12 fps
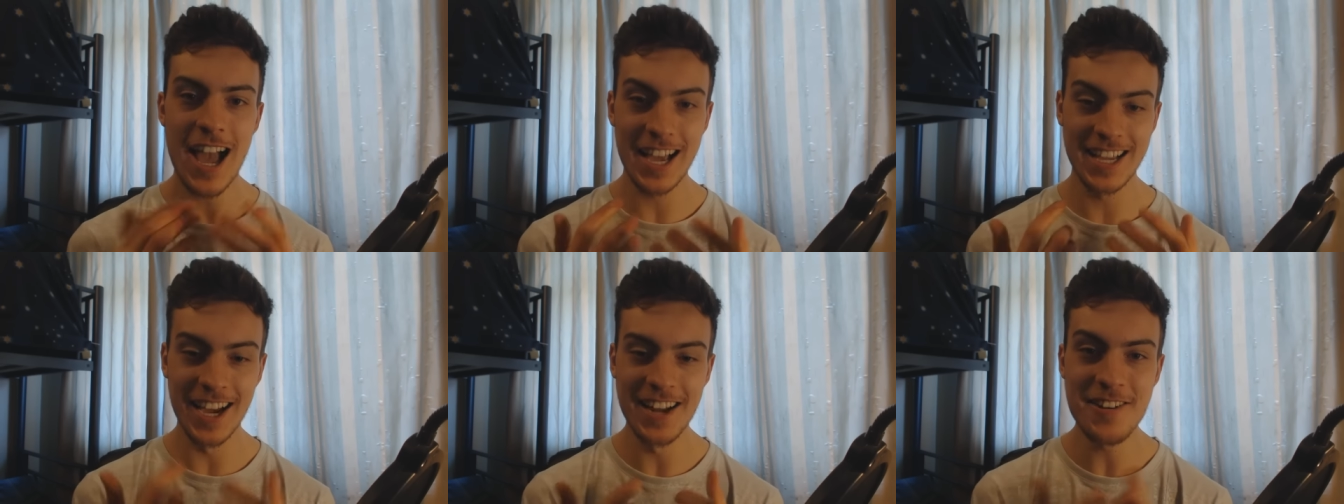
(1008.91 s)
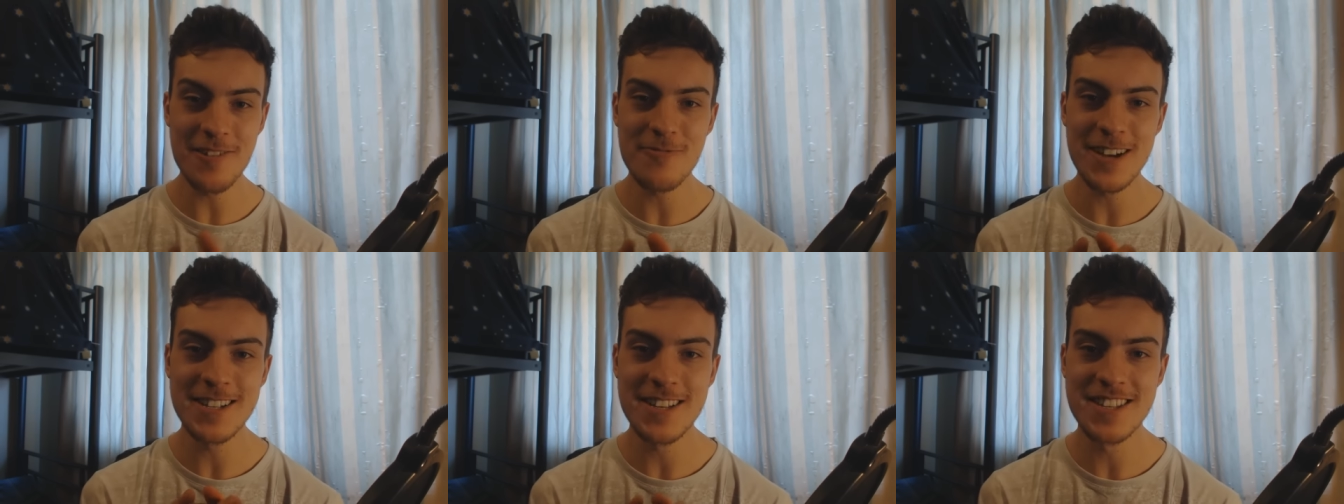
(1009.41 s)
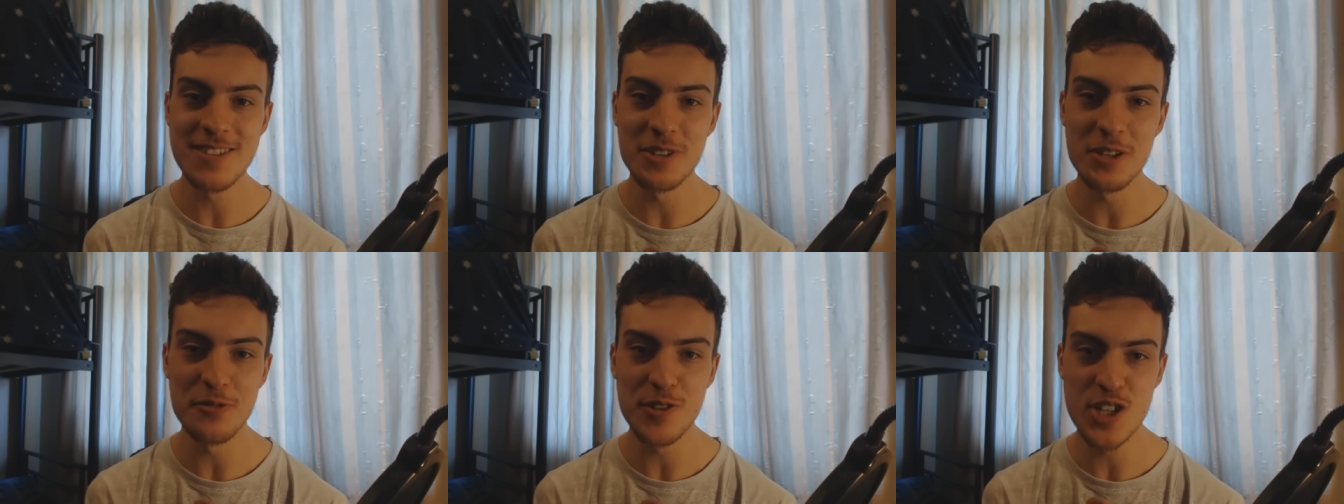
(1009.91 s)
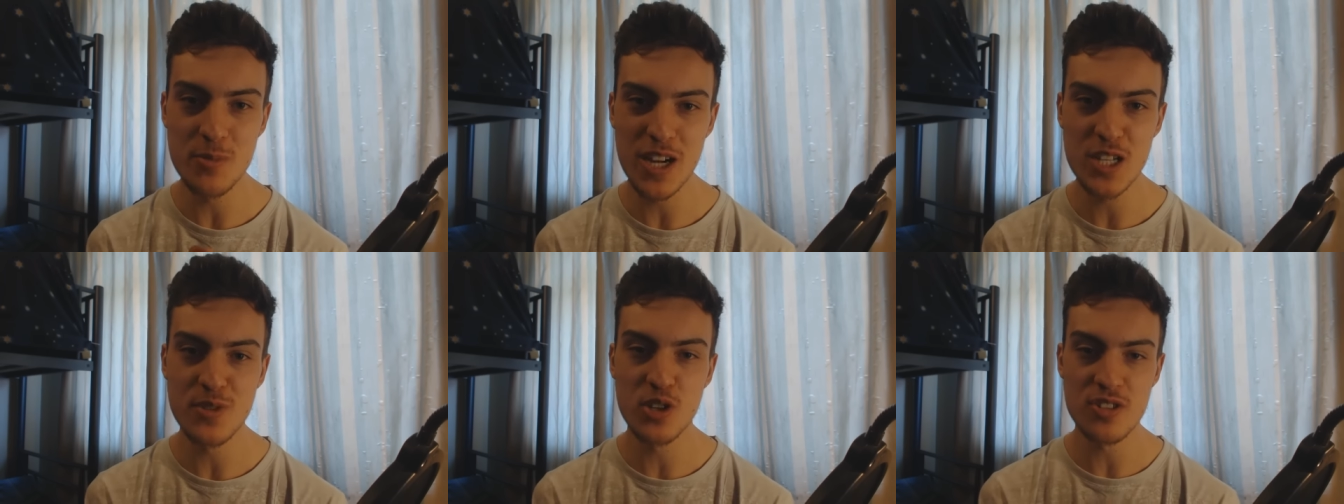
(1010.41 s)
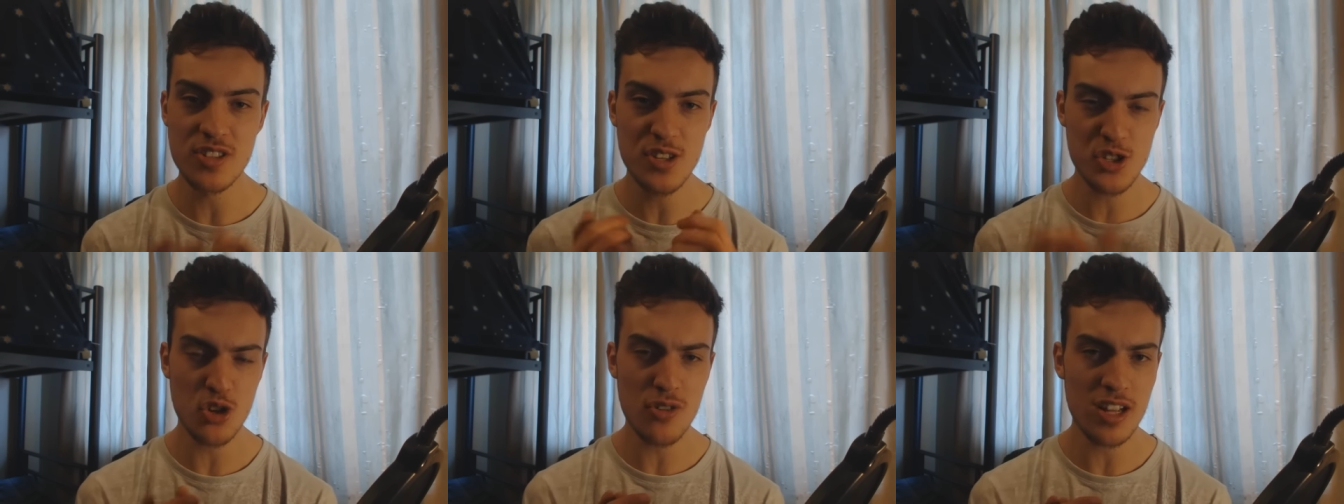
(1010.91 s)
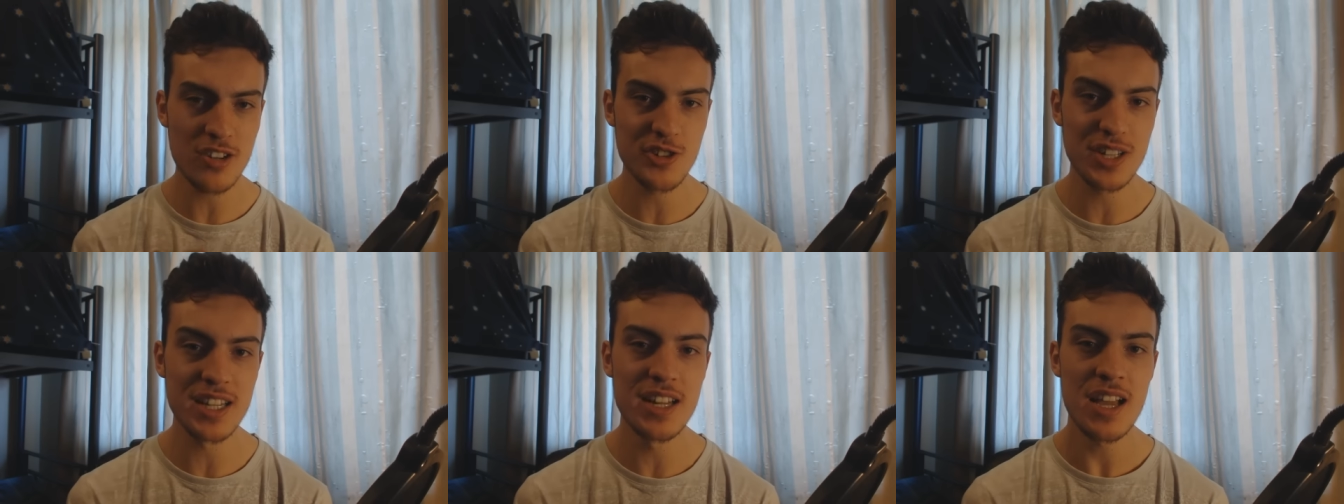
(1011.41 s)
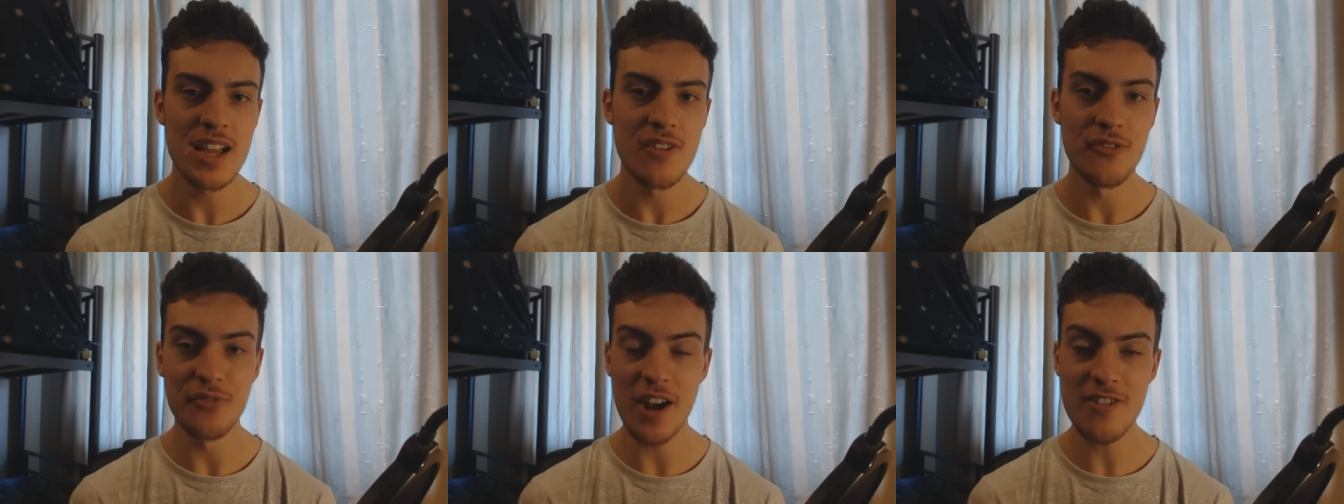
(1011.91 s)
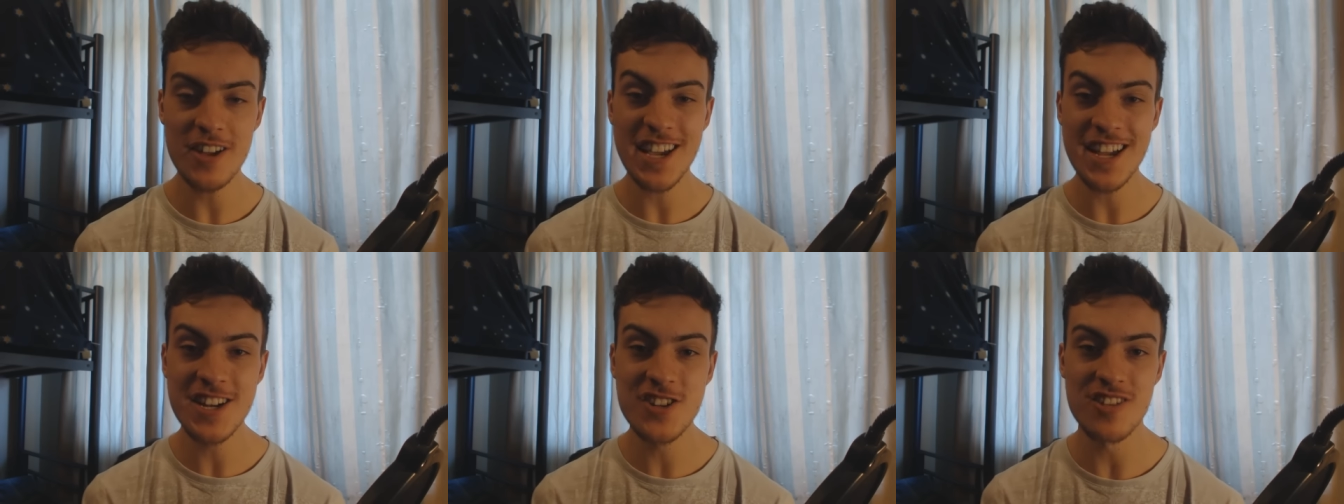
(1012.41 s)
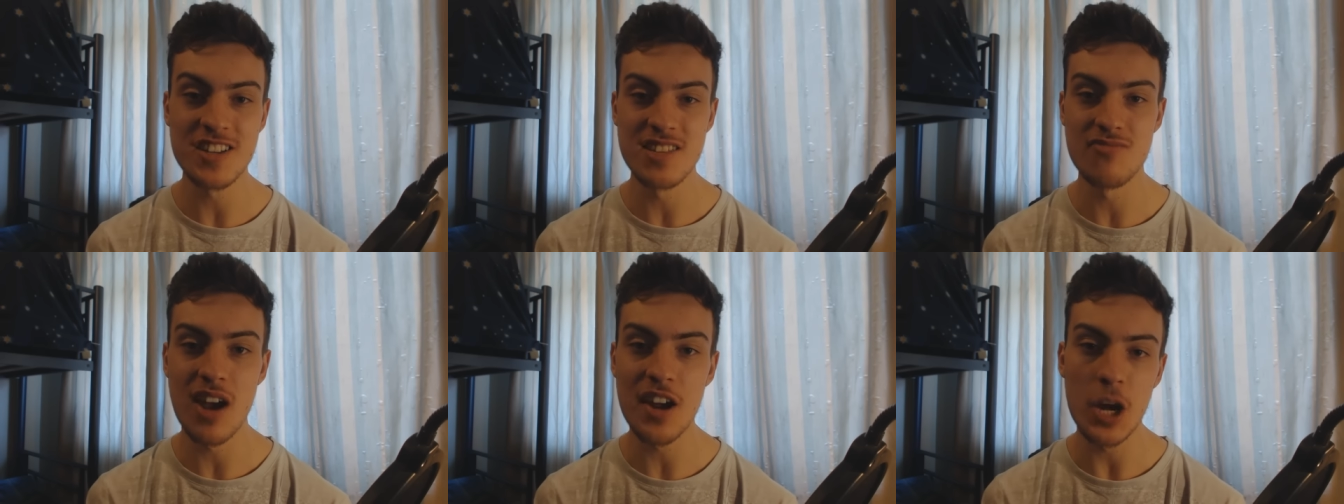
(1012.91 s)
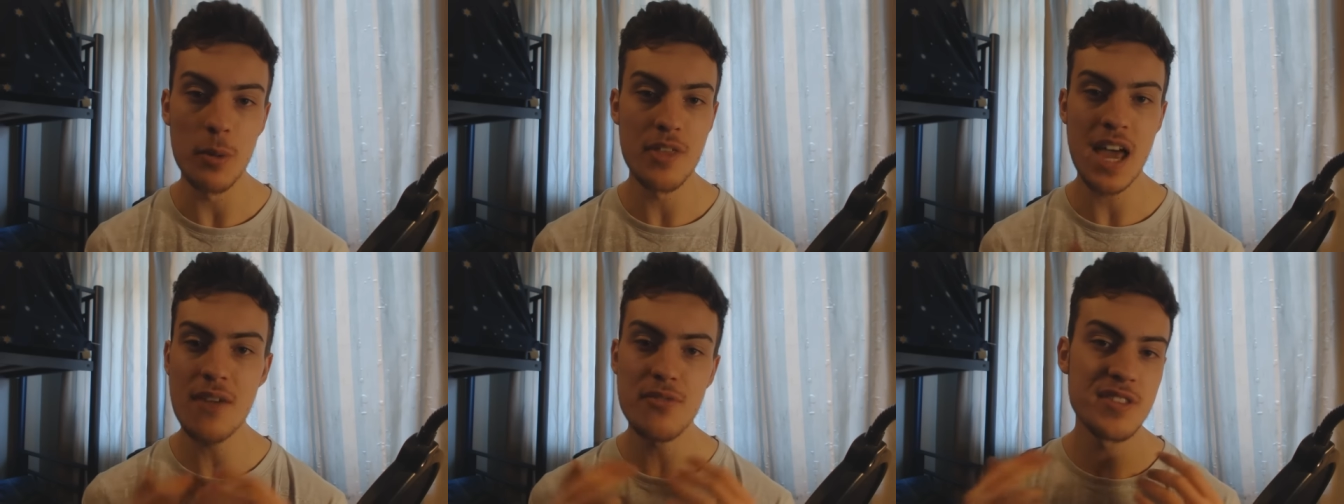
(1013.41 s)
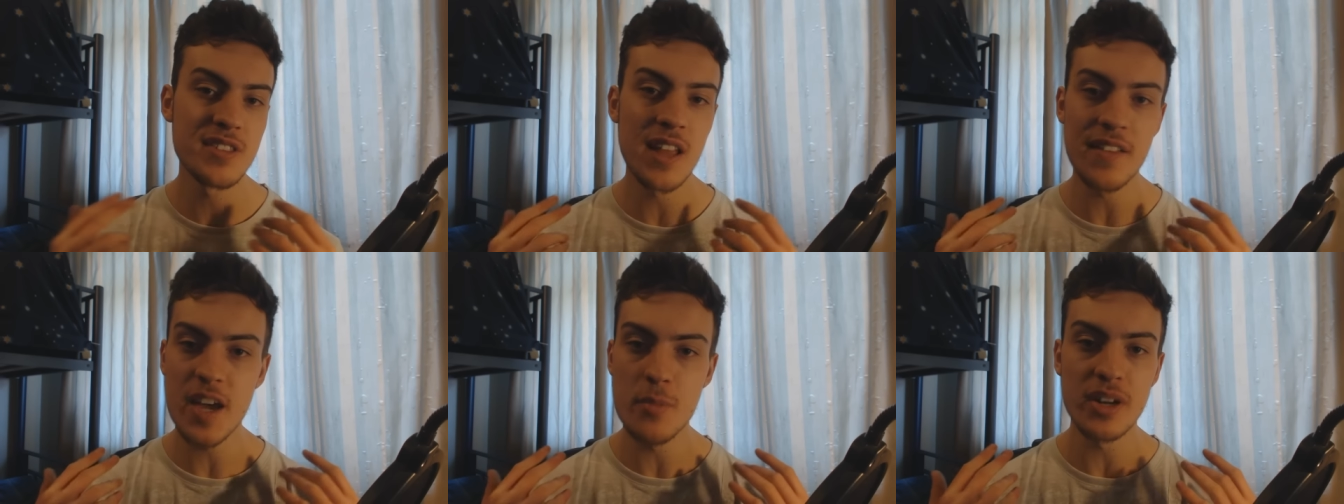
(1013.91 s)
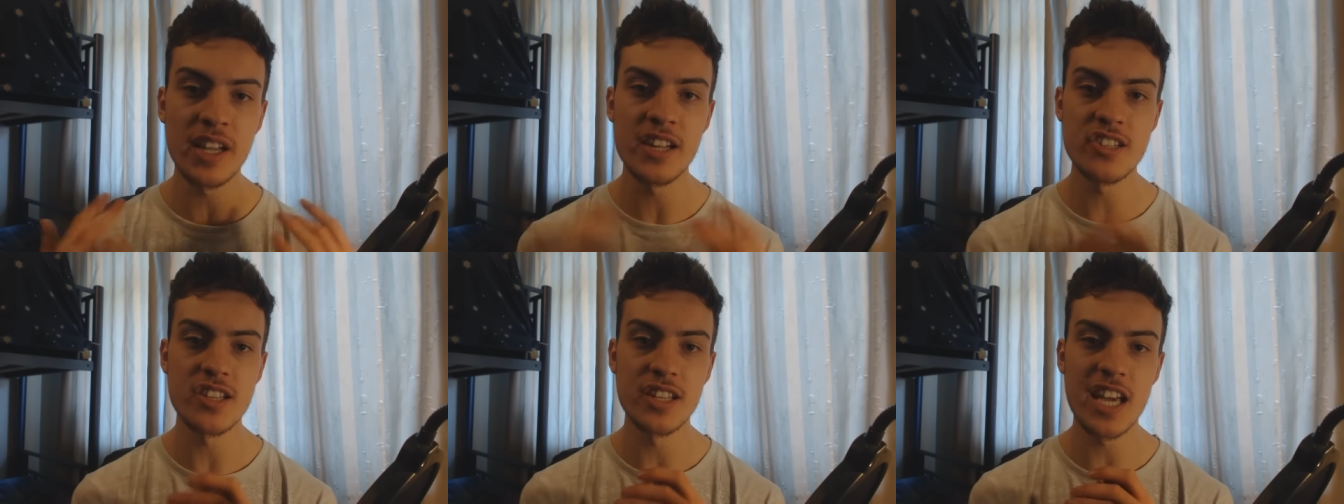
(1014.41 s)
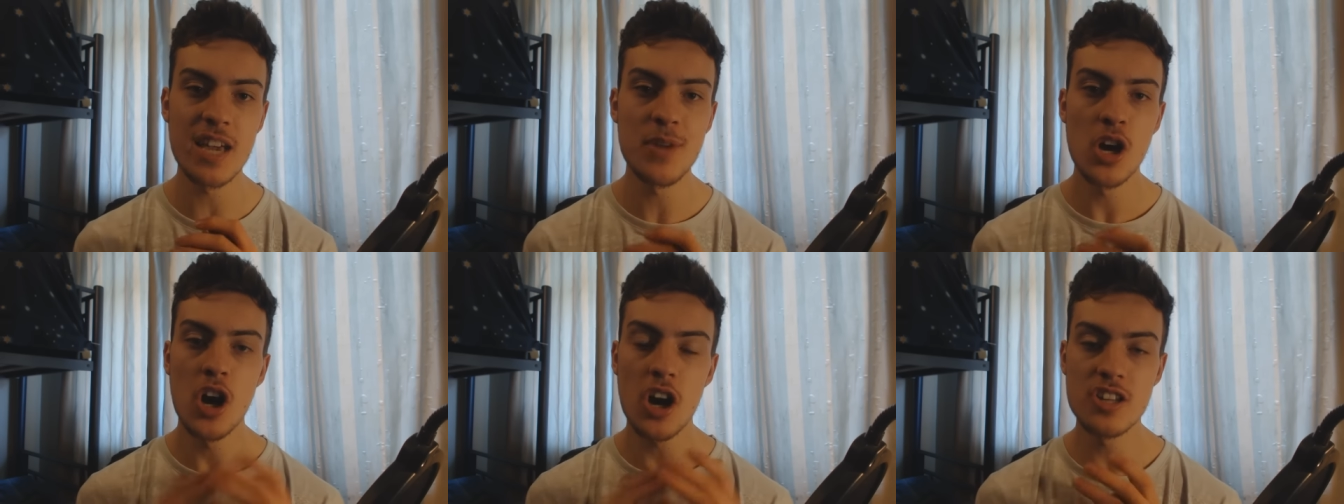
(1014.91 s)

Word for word: I cannot wait to see what the future brings, because this storyline is looking very interesting right now with everything that they are bringing into the game.